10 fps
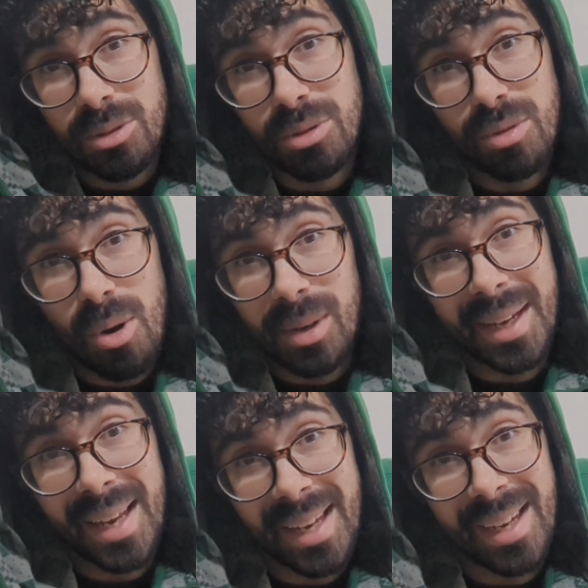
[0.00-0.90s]

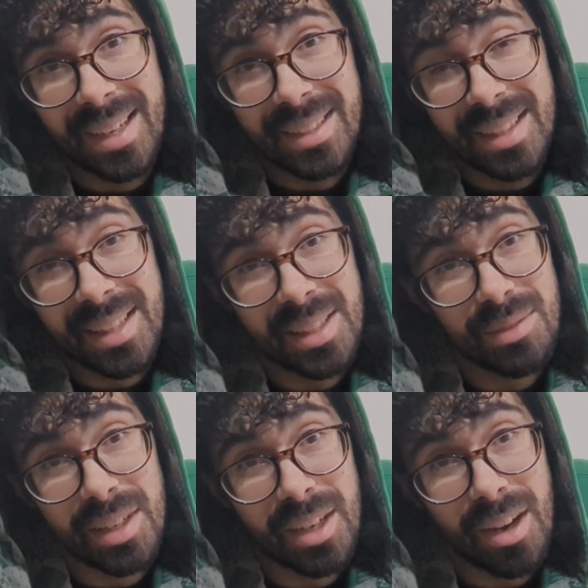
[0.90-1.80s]
scrolling here in this
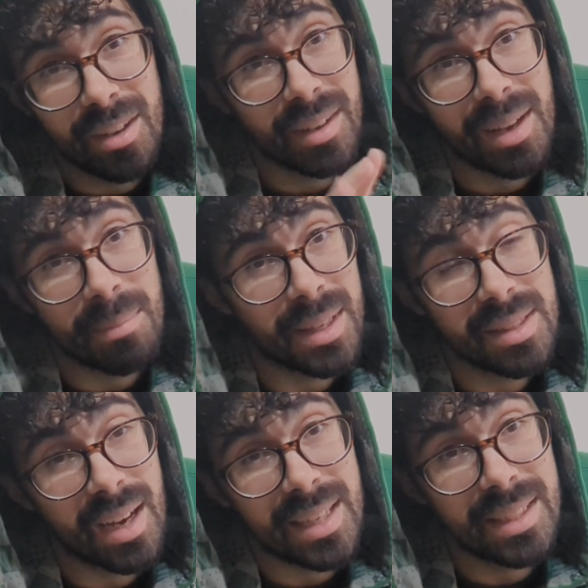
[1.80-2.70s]
video, it means
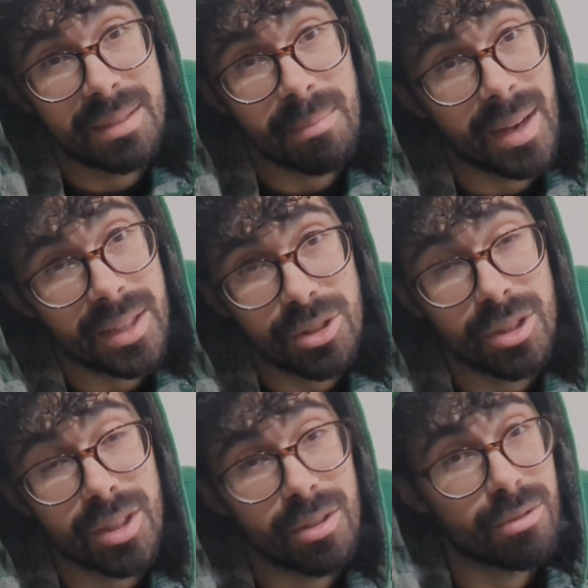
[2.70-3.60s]
that I didn't manage
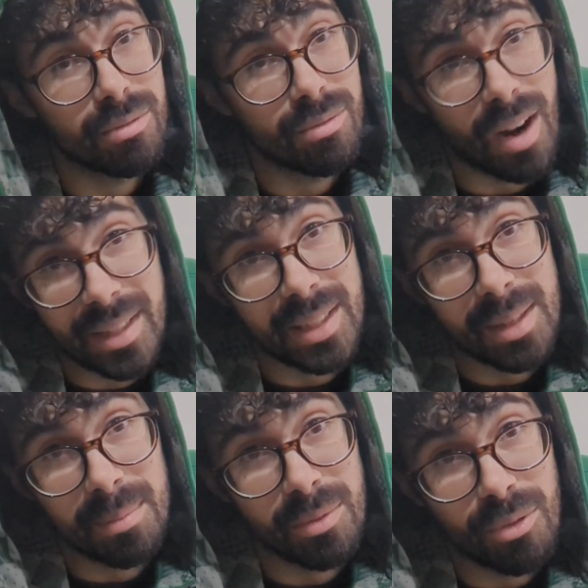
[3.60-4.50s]
to write
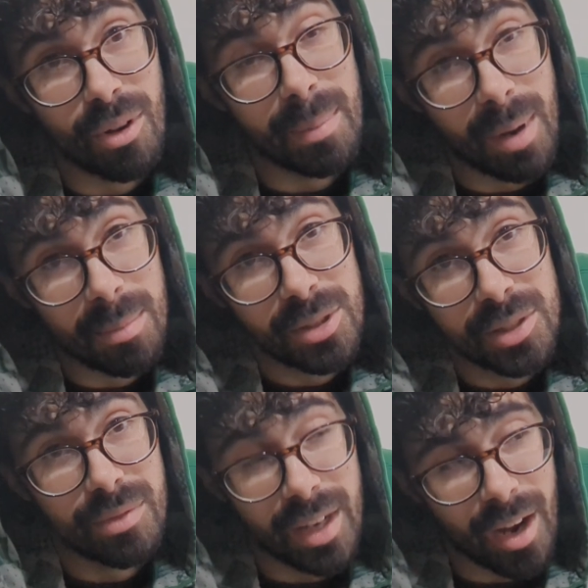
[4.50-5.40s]
it before I publish
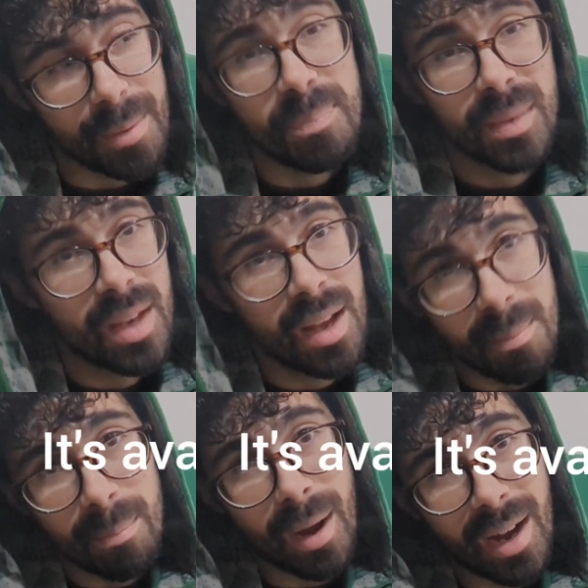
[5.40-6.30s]
this video.
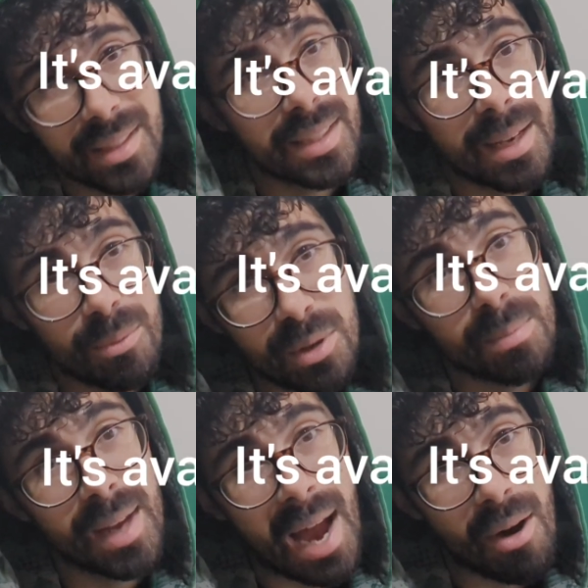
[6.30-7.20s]
But it will
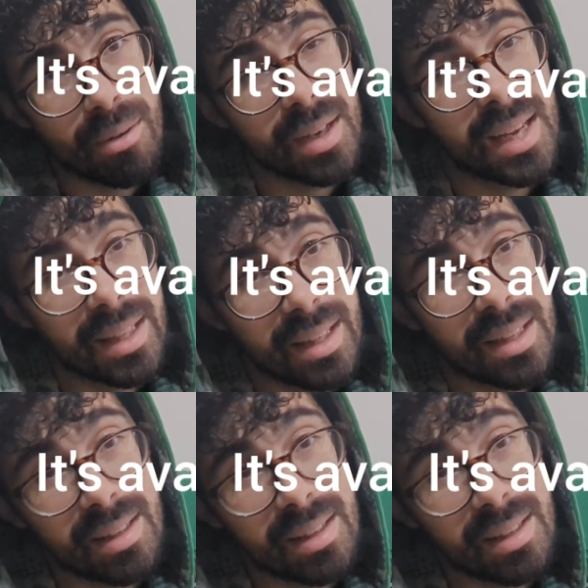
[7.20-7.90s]
be out in,